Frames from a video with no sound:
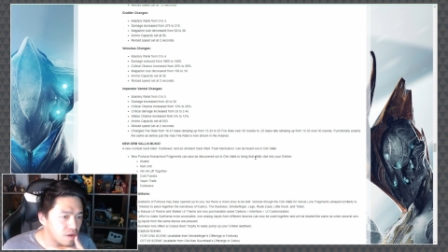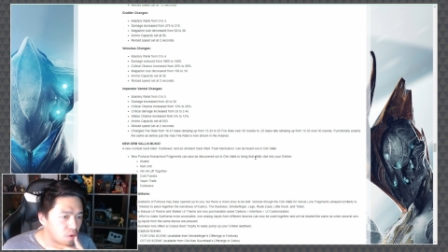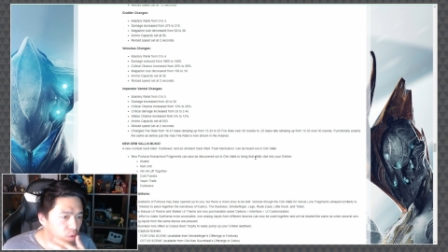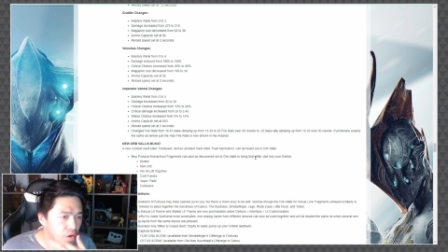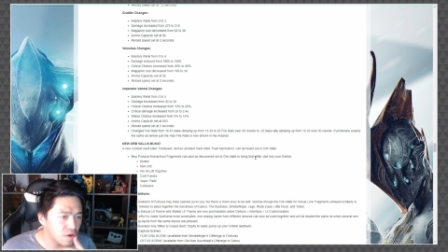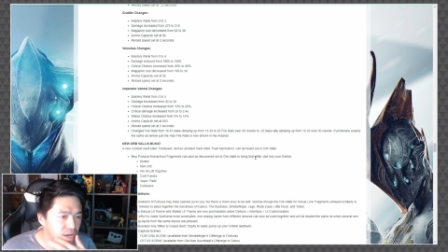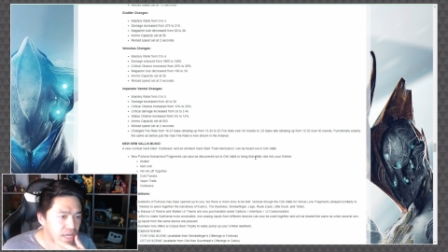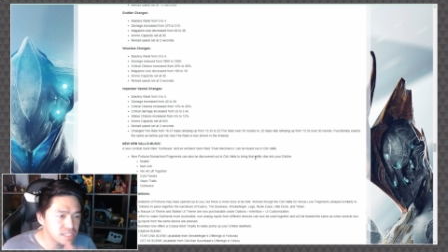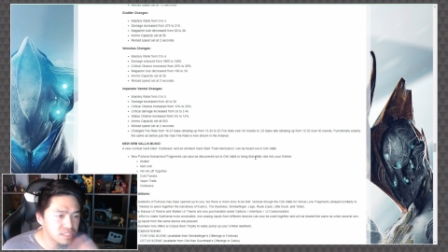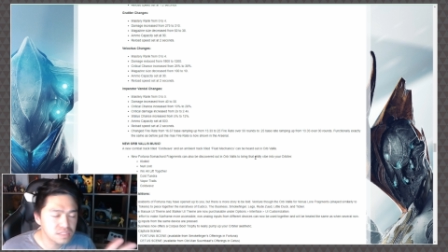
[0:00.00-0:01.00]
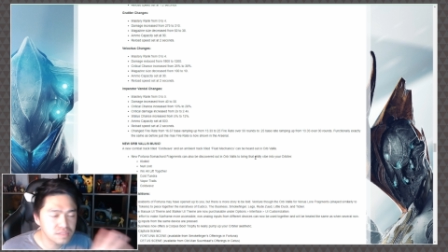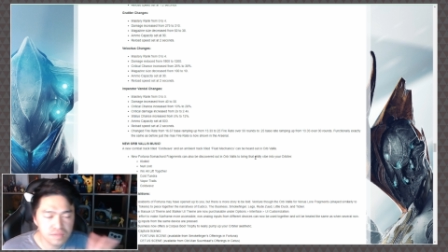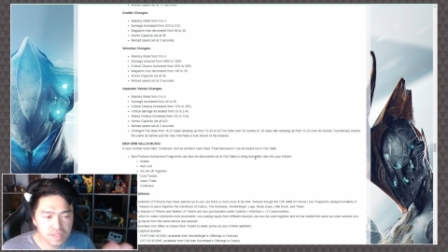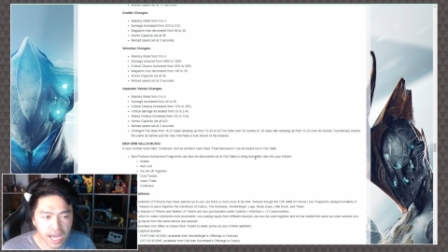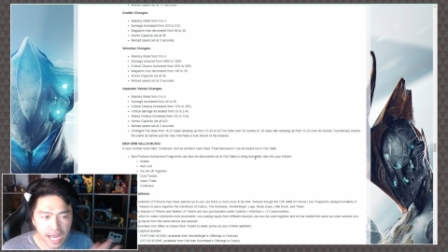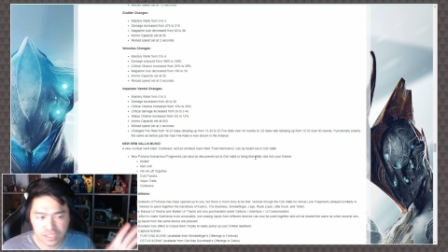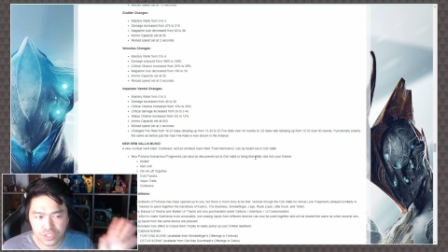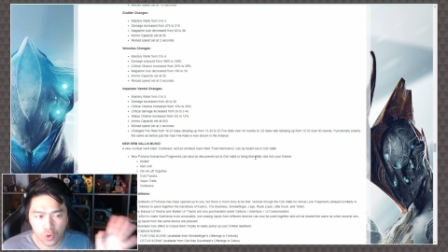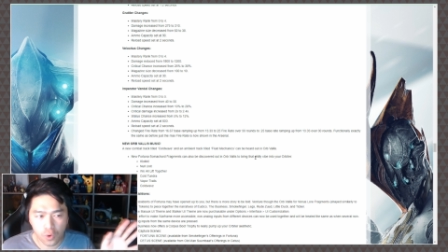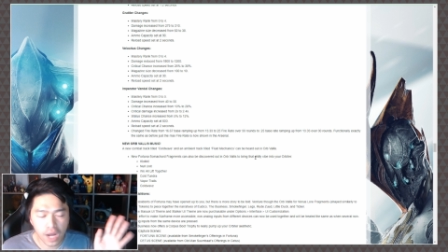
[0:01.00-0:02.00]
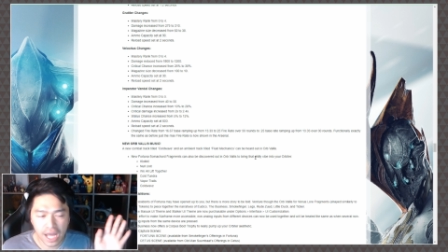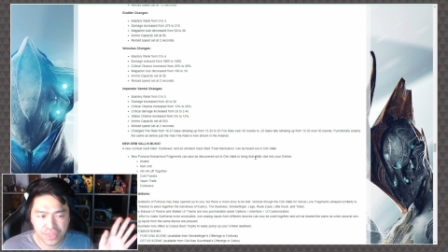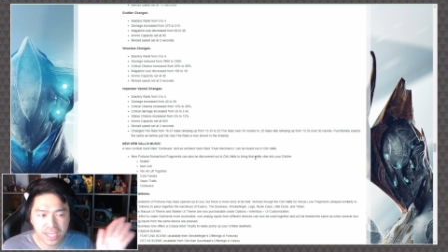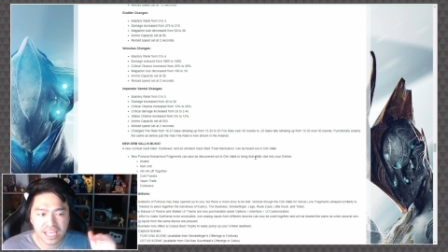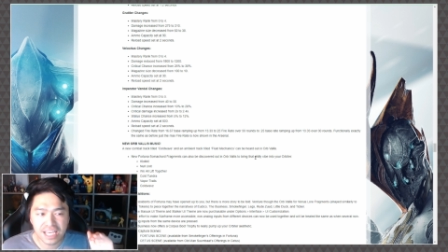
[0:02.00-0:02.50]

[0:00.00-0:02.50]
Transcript: Or is I, so I think